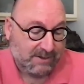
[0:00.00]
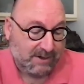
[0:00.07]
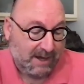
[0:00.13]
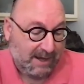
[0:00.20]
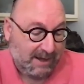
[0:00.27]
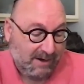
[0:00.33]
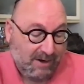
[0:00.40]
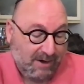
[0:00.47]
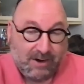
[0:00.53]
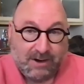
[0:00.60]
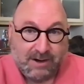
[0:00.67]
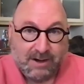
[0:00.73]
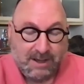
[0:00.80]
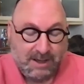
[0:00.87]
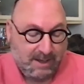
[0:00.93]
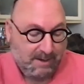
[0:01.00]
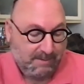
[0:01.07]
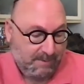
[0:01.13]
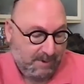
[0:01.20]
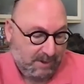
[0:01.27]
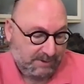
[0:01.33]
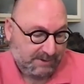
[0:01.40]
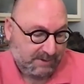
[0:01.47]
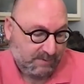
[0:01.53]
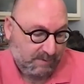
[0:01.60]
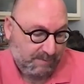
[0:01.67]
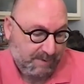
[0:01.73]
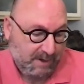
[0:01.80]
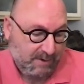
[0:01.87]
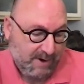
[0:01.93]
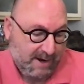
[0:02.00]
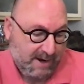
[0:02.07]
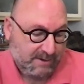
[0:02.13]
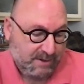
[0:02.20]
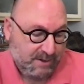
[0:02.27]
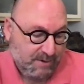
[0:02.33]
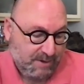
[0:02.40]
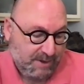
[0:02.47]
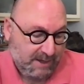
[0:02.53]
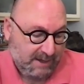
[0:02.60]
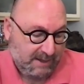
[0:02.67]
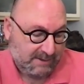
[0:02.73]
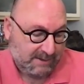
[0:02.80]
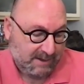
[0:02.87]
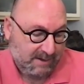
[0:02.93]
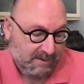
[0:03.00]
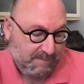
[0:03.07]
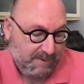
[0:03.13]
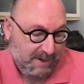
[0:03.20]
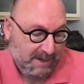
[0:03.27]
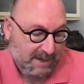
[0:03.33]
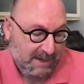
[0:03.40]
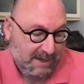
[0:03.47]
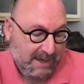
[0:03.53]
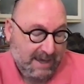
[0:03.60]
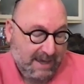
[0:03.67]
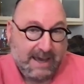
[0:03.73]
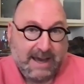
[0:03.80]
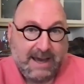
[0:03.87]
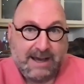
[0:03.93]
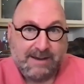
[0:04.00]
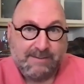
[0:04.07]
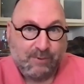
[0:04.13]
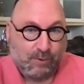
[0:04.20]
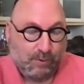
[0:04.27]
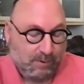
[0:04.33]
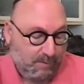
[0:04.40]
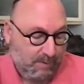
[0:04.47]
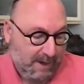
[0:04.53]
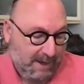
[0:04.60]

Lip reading: how long masks will be around. You think it's going to be all the way